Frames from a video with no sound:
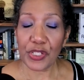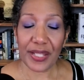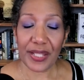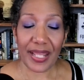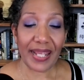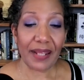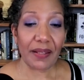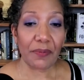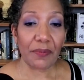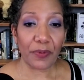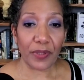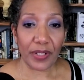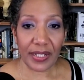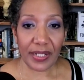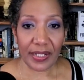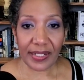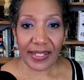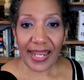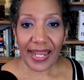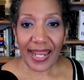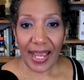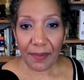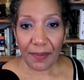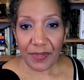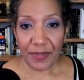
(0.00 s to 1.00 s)
they were in
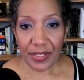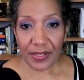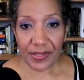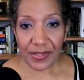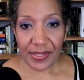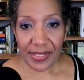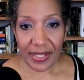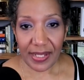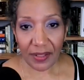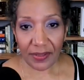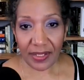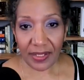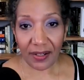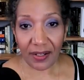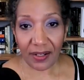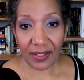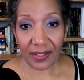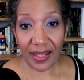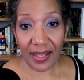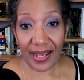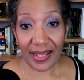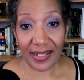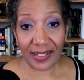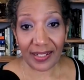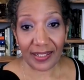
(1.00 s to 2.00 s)
Camden, South
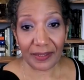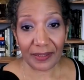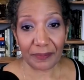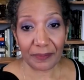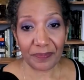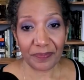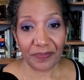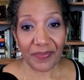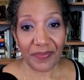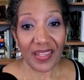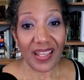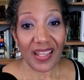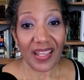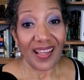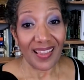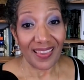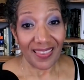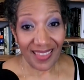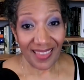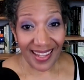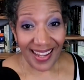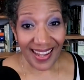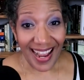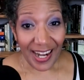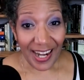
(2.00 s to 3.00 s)
Carolina.
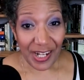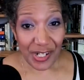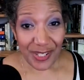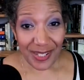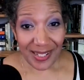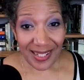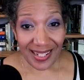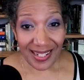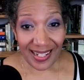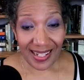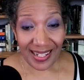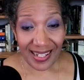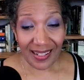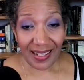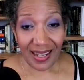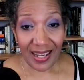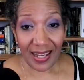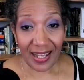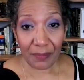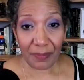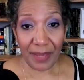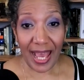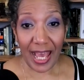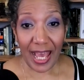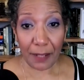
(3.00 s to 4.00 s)
They actually
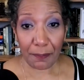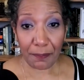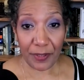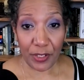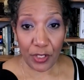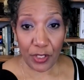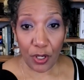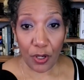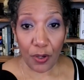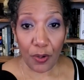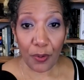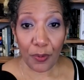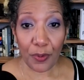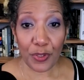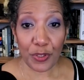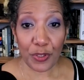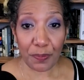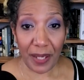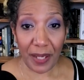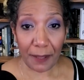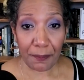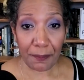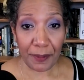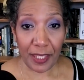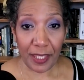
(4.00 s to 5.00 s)
had been
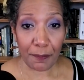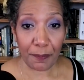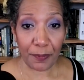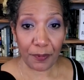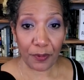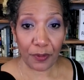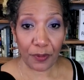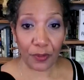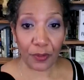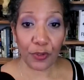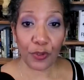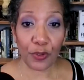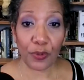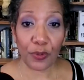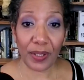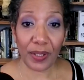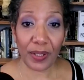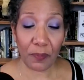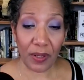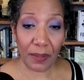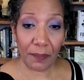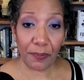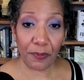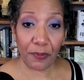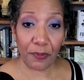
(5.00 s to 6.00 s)
owned by people who
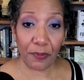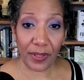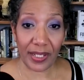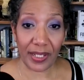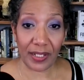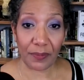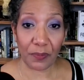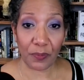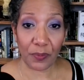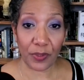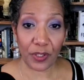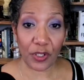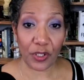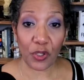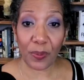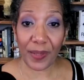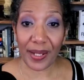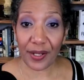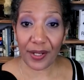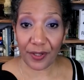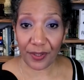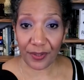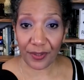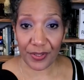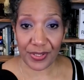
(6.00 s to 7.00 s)
at one point were
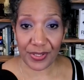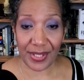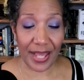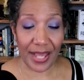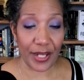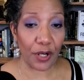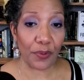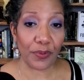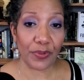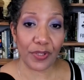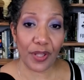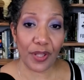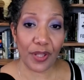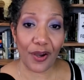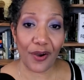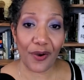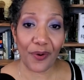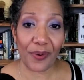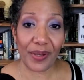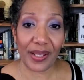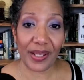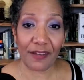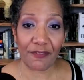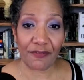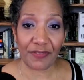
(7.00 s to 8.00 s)
Quakers. I don't
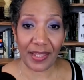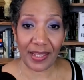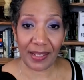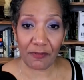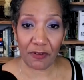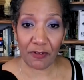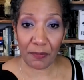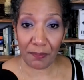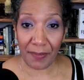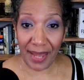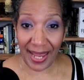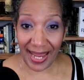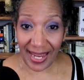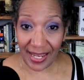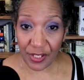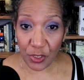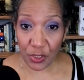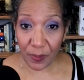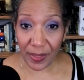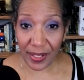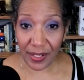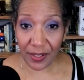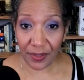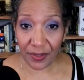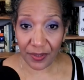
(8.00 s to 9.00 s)
know if they
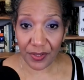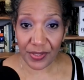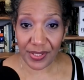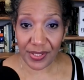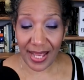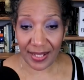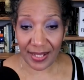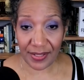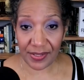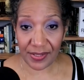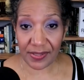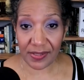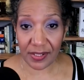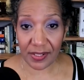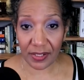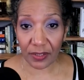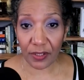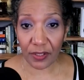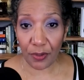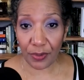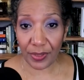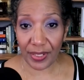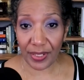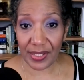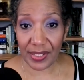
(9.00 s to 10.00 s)
remained Quakers and
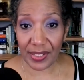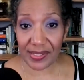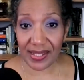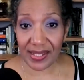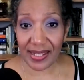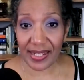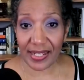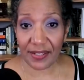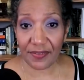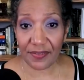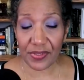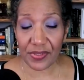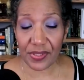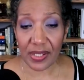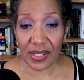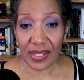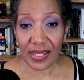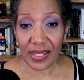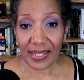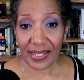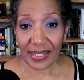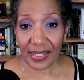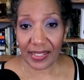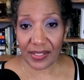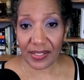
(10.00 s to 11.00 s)
still owning slaves
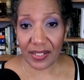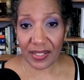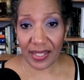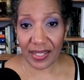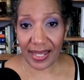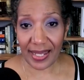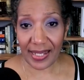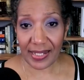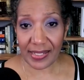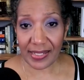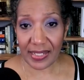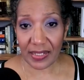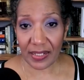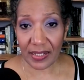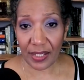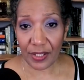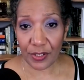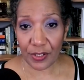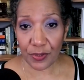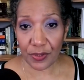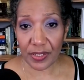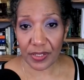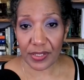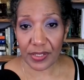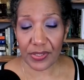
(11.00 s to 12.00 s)
into the
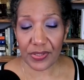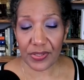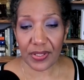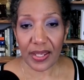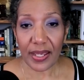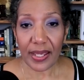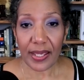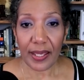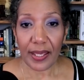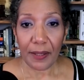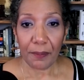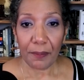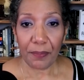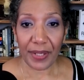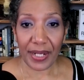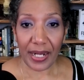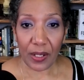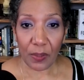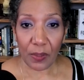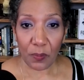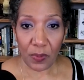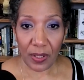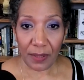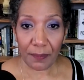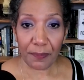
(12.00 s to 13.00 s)
1800s, but
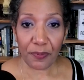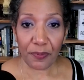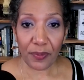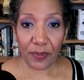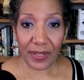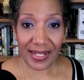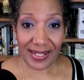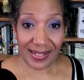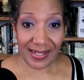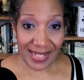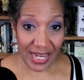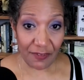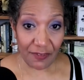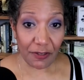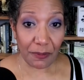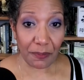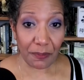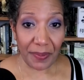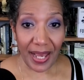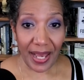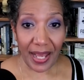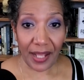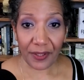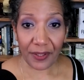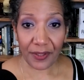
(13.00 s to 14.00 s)
at one point,
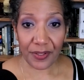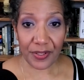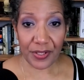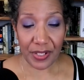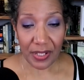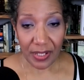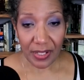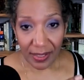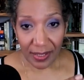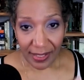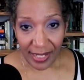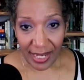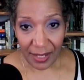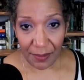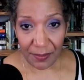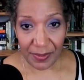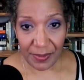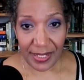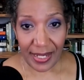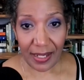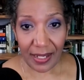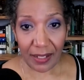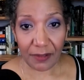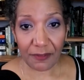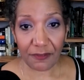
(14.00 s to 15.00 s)
David Ballard came
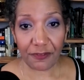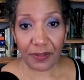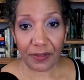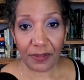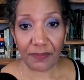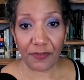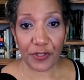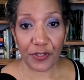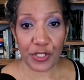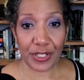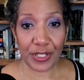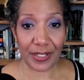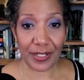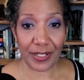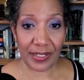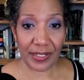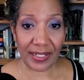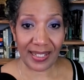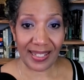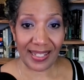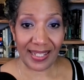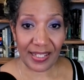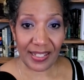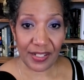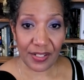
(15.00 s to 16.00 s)
down from
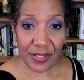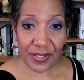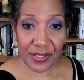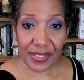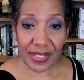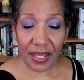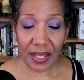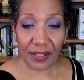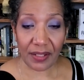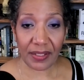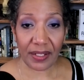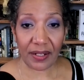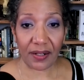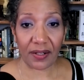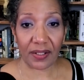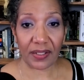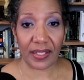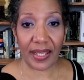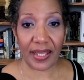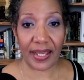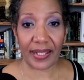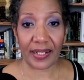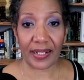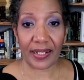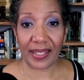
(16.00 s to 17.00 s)
Virginia into South
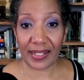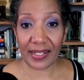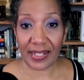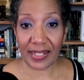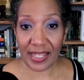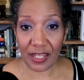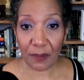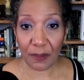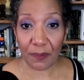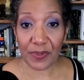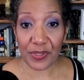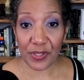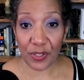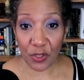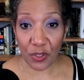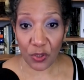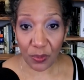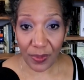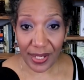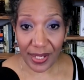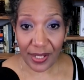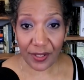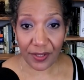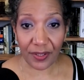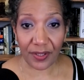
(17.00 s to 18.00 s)
Carolina, and he was a
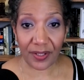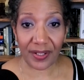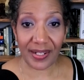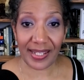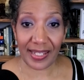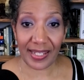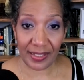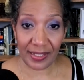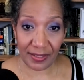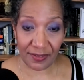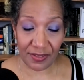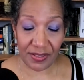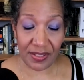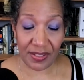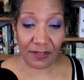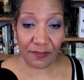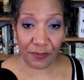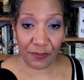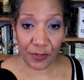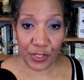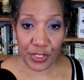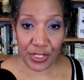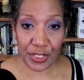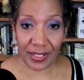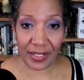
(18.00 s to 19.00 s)
Quaker in
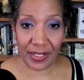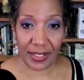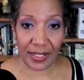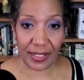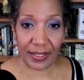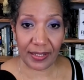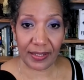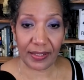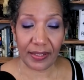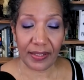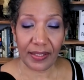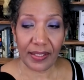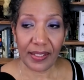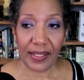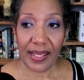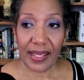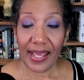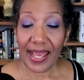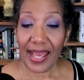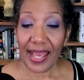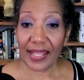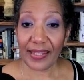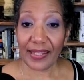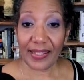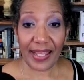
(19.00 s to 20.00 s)
Virginia.
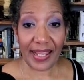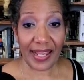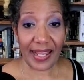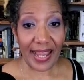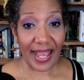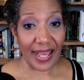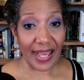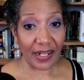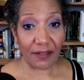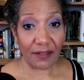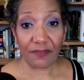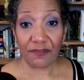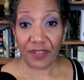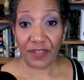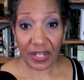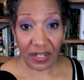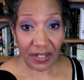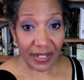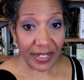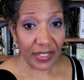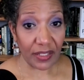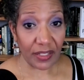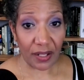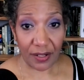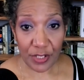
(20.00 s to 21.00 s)
And they had a
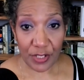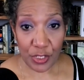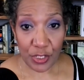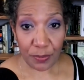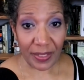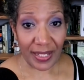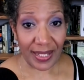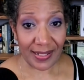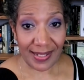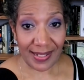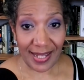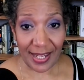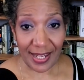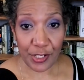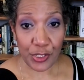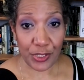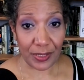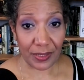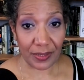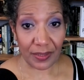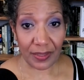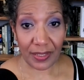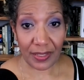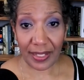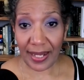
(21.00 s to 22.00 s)
very large
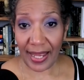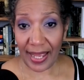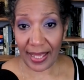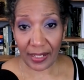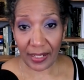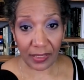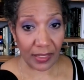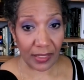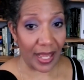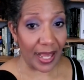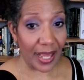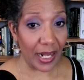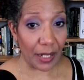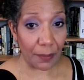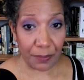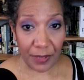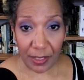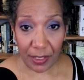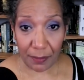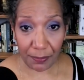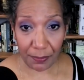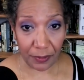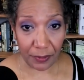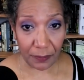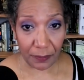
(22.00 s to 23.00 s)
plantation. They had a lot of
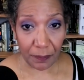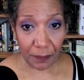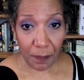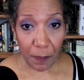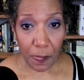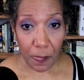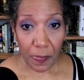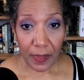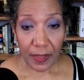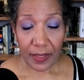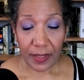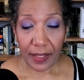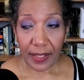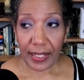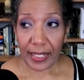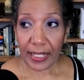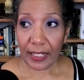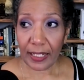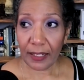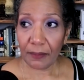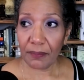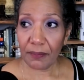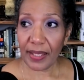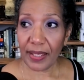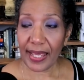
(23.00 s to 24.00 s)
people.
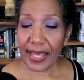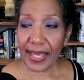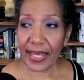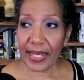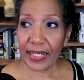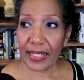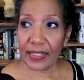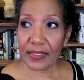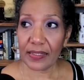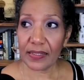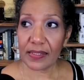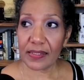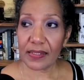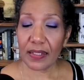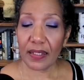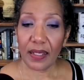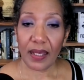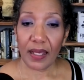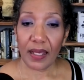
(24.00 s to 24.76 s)
And